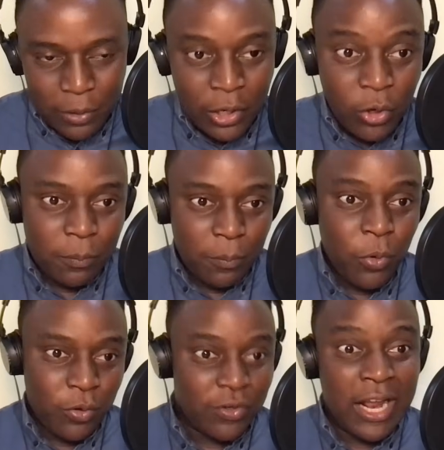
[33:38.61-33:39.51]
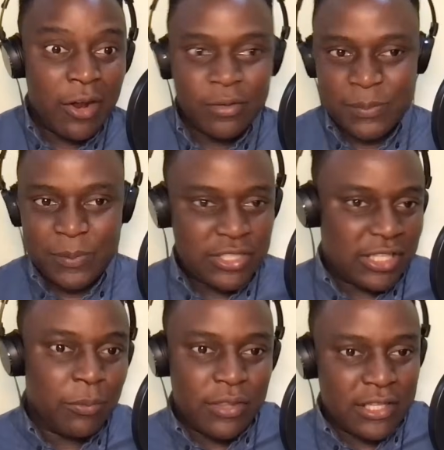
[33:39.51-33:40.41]
lot more now,
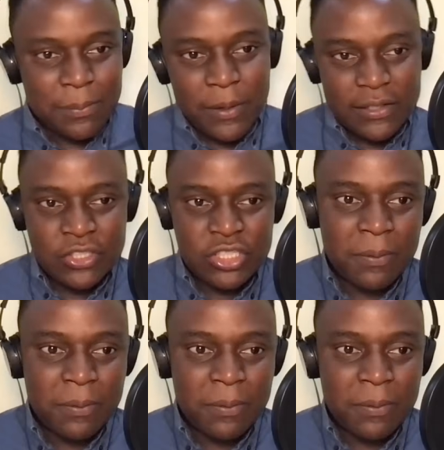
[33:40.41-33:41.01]
especially with this partnership.